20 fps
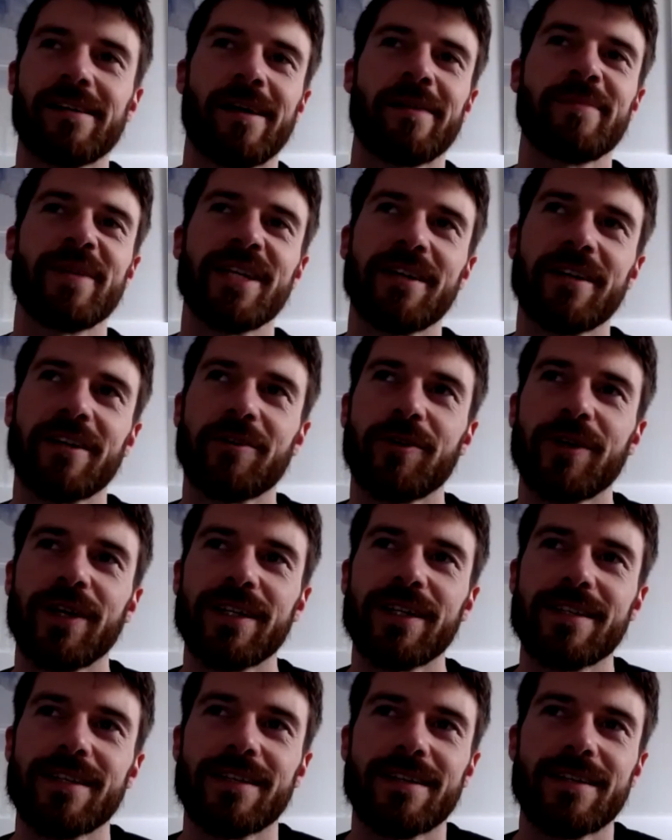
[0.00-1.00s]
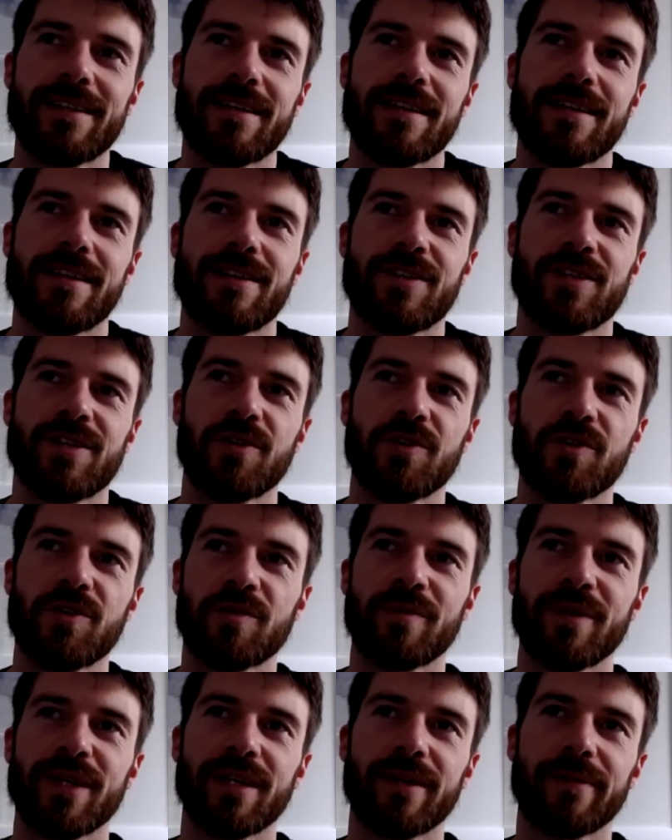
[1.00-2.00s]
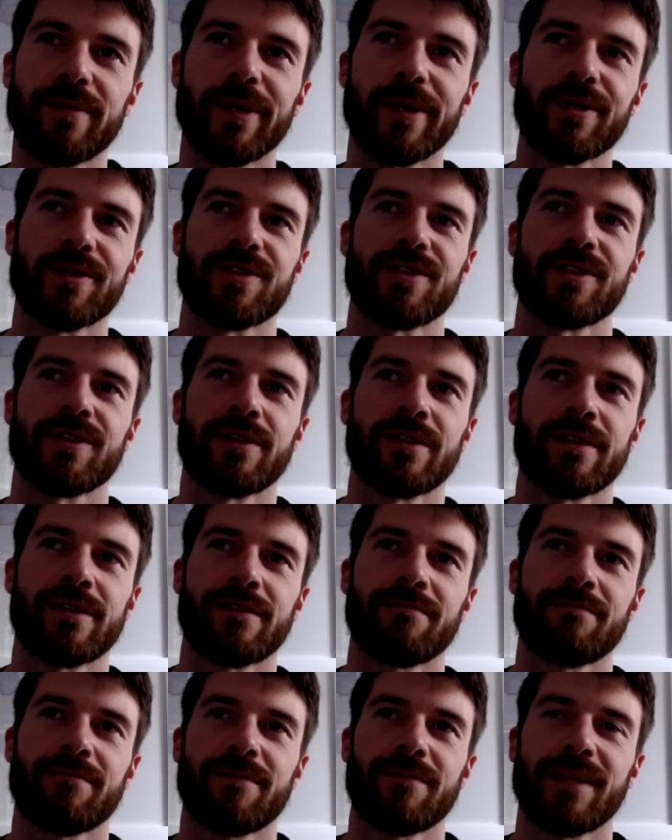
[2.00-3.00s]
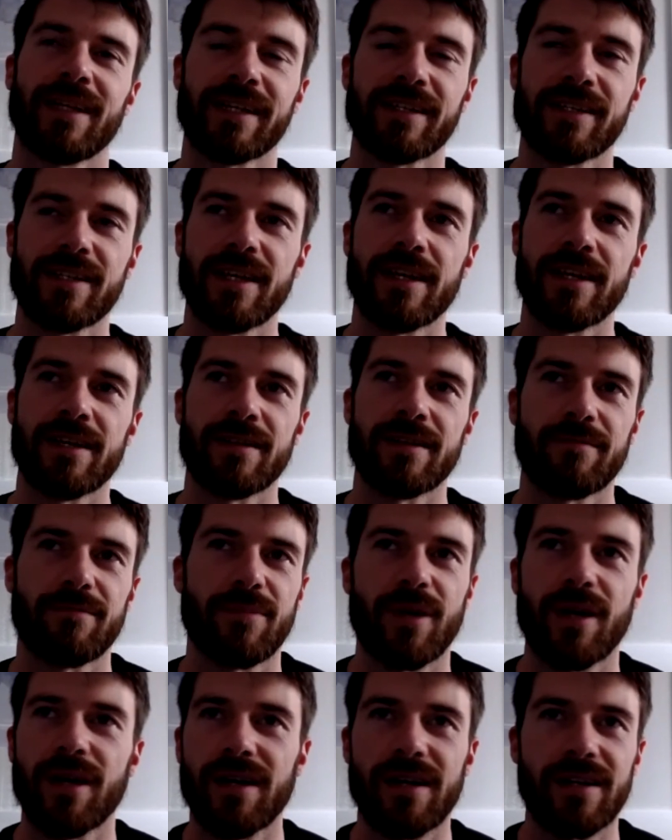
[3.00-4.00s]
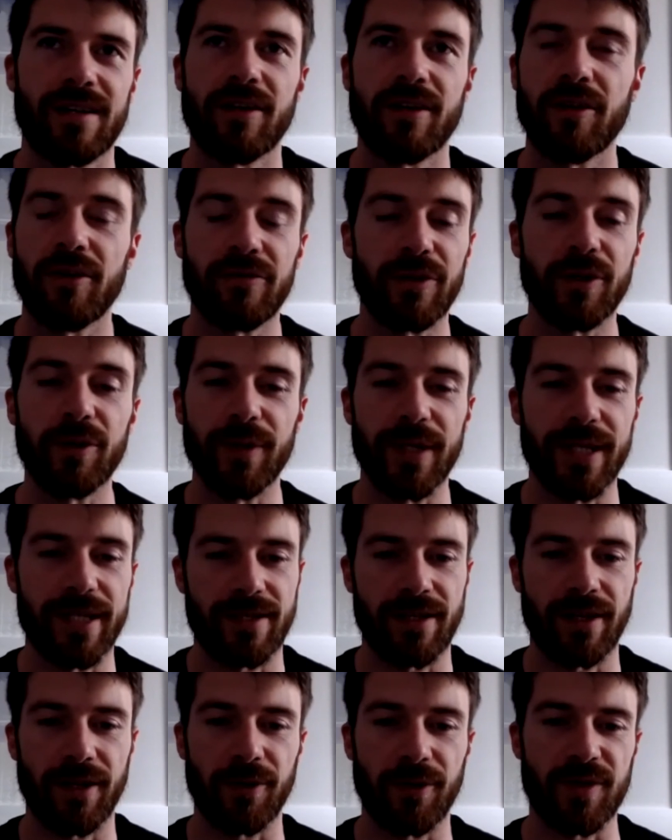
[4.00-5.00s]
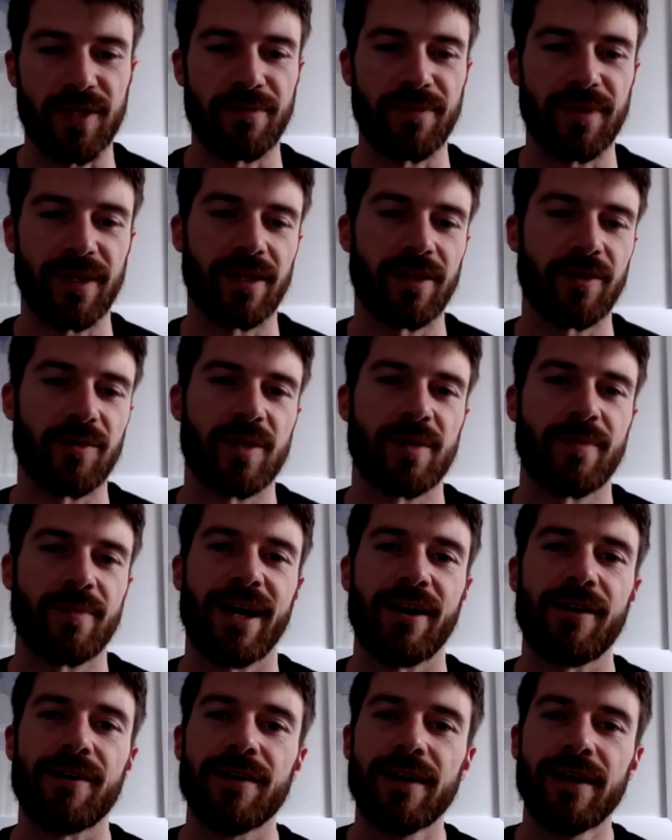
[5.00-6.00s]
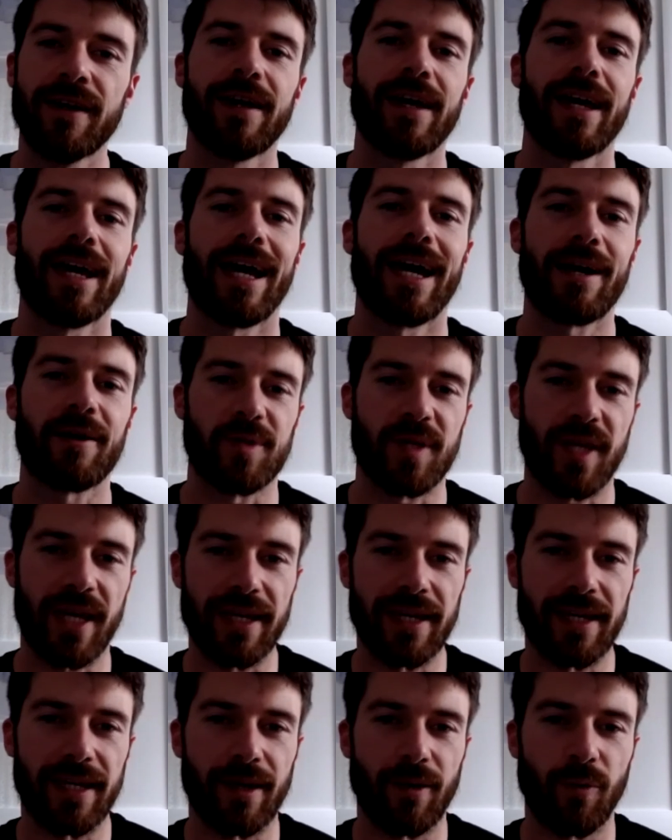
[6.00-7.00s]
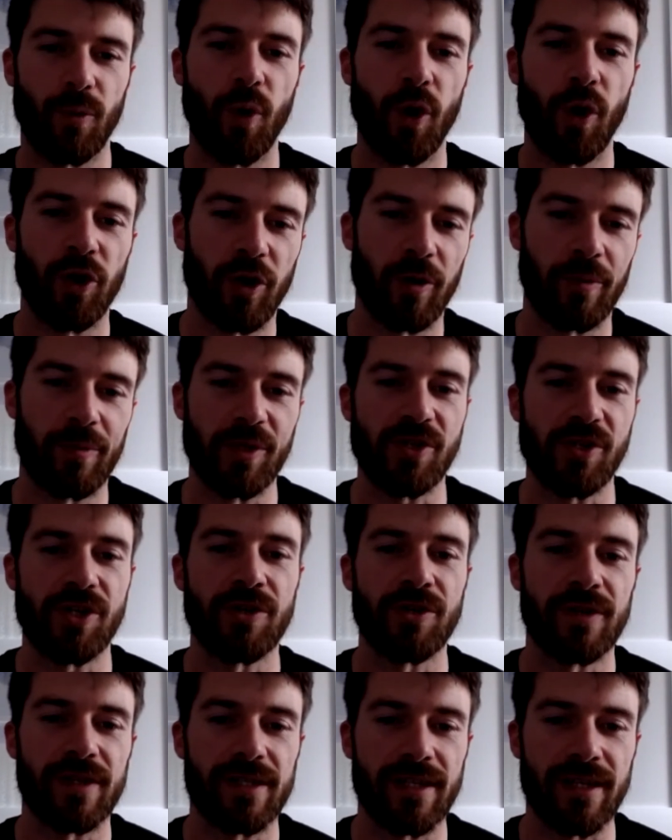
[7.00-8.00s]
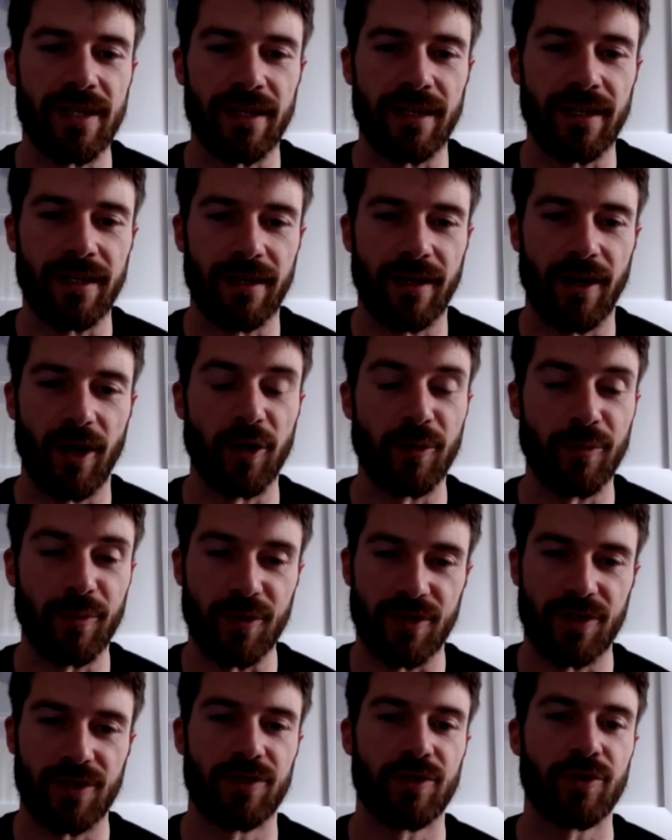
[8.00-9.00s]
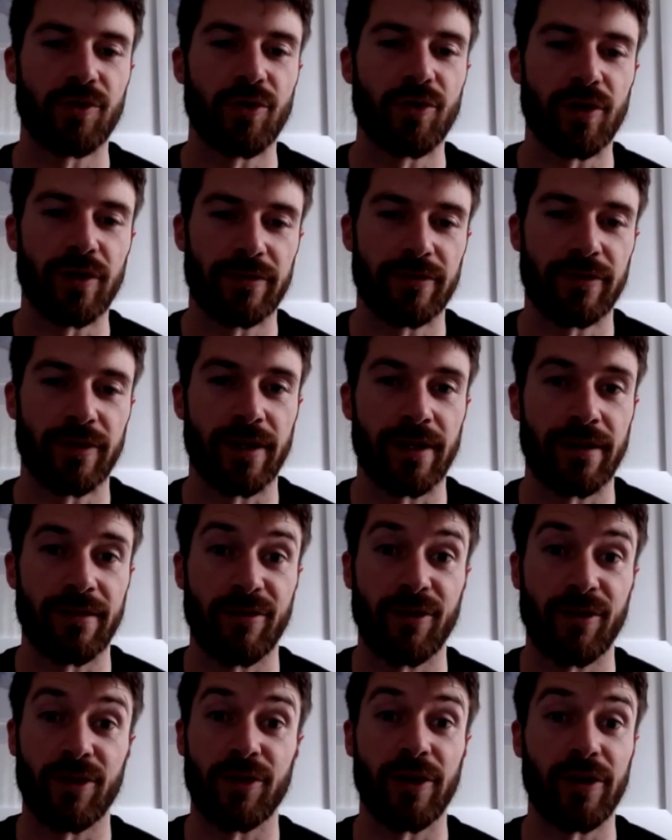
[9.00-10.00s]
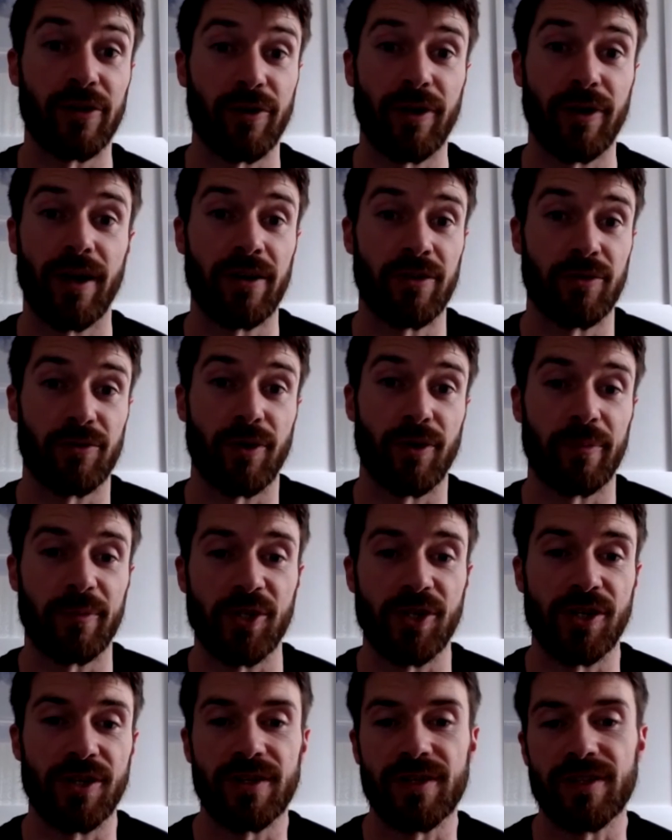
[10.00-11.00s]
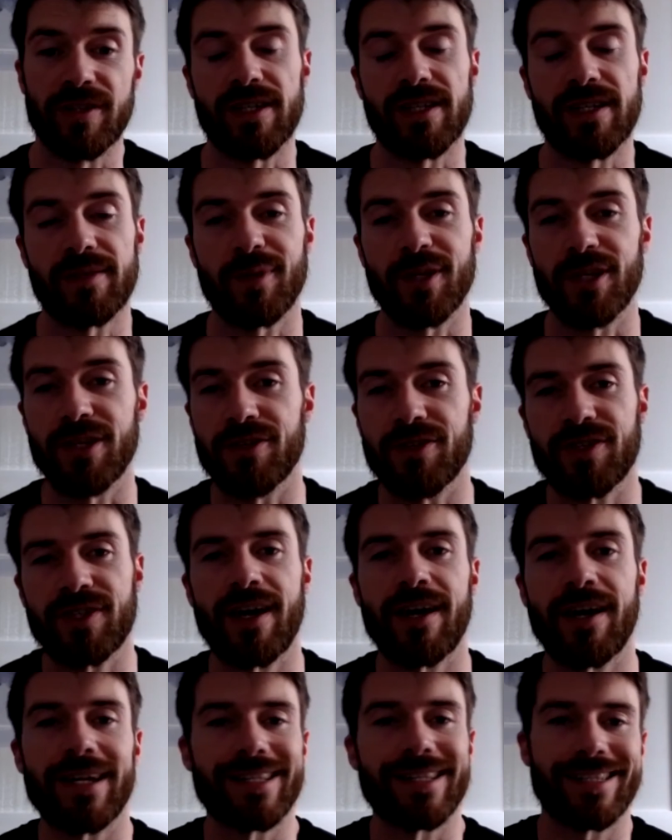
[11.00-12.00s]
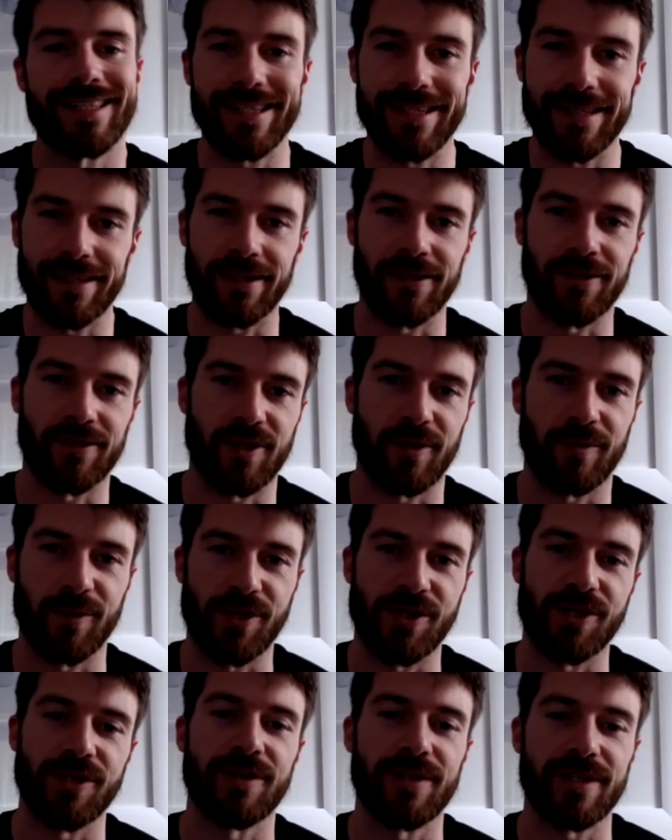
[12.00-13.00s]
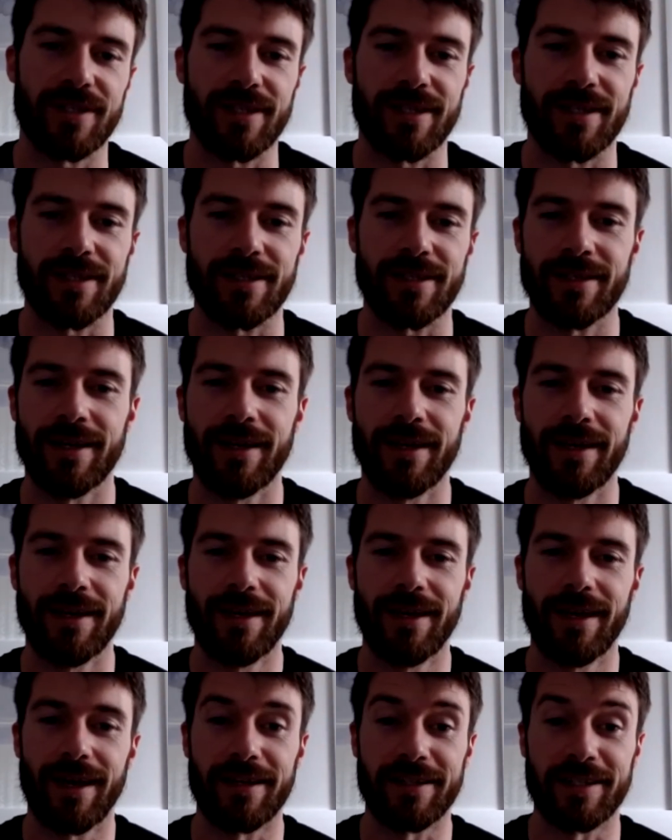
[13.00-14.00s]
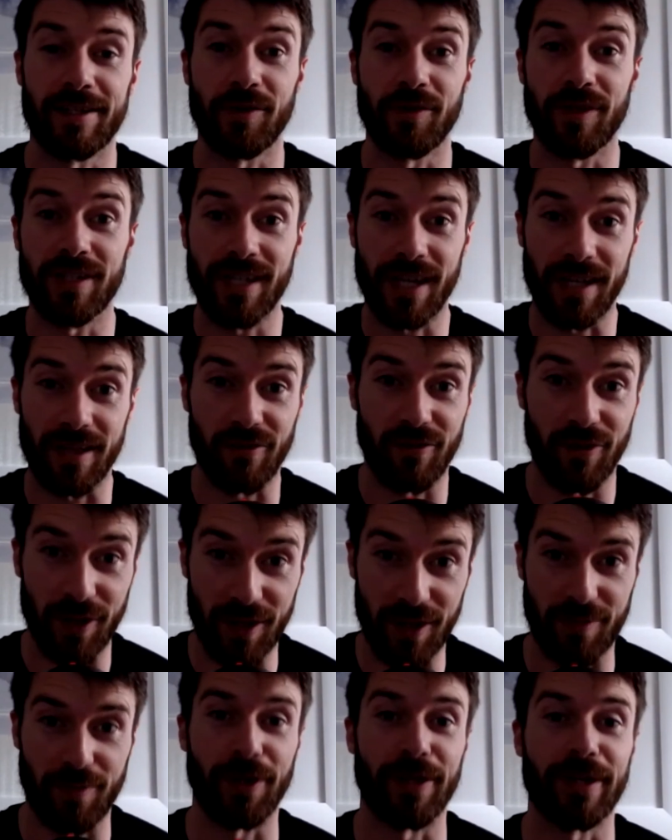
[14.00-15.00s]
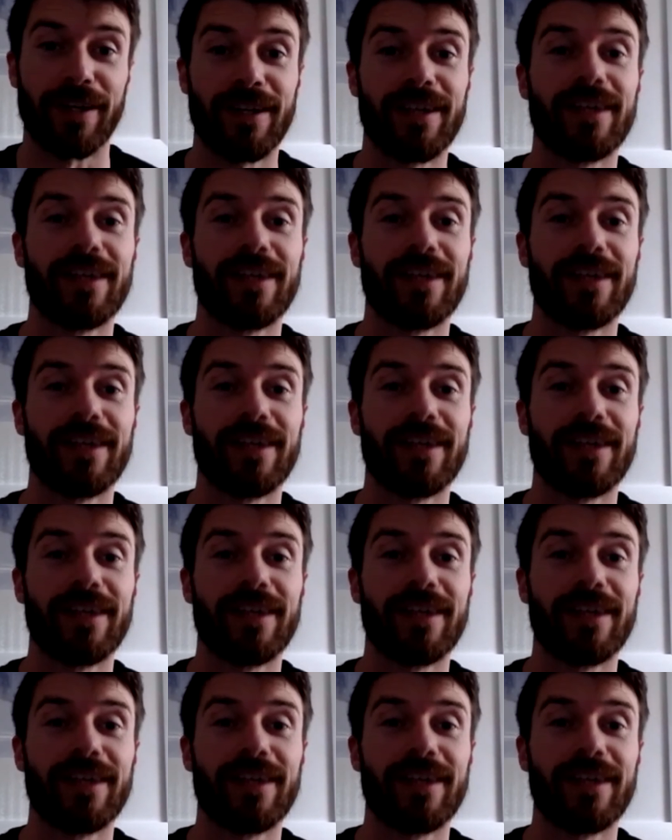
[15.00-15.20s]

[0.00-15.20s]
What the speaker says: mean, I created a social media post on LinkedIn, I don't know, a few weeks ago or something, that was about how taking one opportunity opens the door for other opportunities, but you just can't see those opportunities until you take the first one.